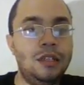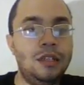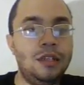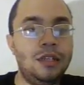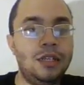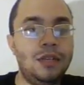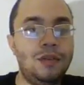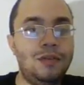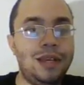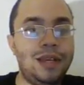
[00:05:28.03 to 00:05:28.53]

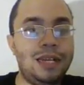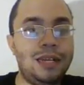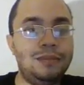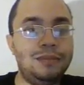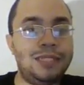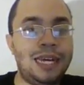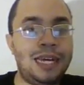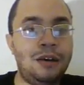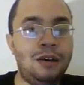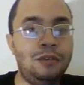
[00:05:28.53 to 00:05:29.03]
White comes
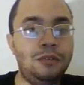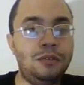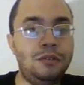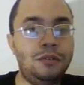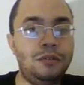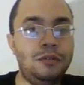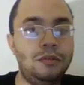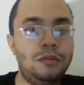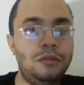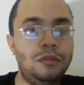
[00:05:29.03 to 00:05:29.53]
out.
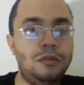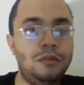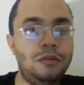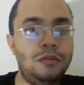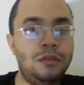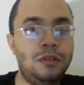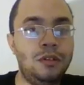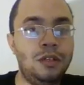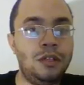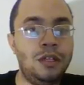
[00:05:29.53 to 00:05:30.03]

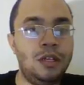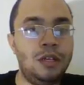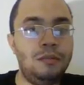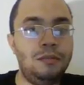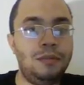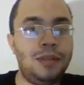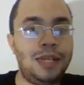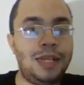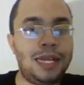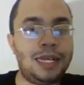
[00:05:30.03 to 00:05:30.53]

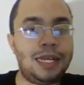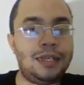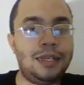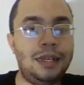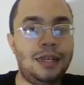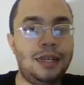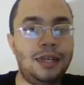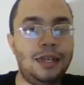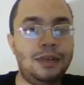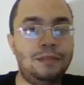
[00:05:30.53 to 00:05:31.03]
Black,
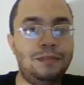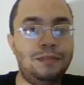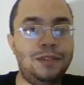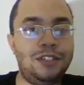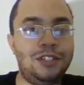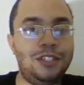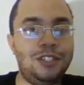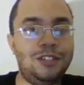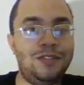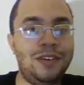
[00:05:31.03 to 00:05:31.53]

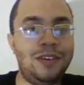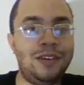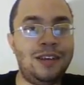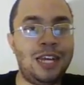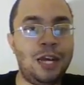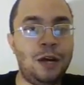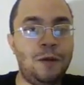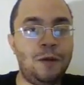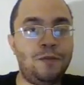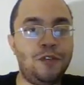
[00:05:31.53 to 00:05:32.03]
this is very
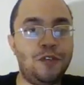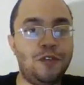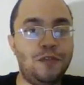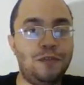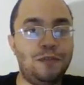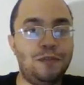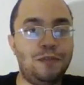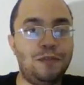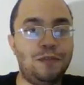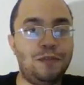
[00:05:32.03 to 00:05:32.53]
helpful for
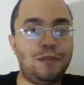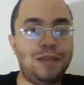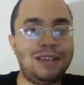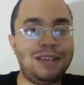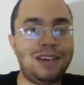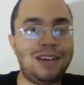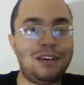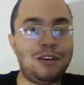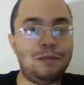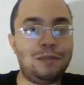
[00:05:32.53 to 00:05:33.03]
black. If
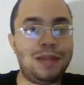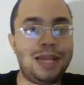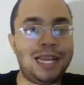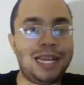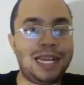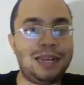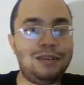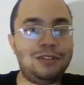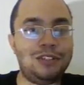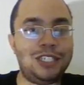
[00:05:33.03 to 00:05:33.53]
I were
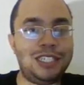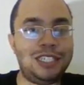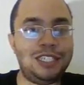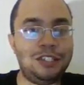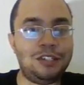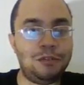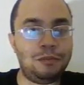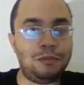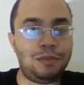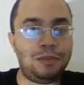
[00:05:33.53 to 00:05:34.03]
black, I would
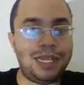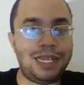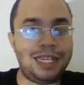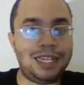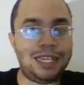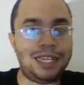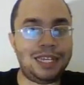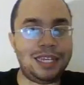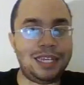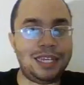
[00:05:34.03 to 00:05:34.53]
still play
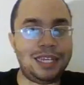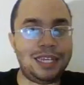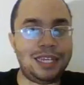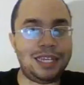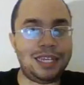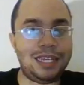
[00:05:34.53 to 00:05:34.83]
here.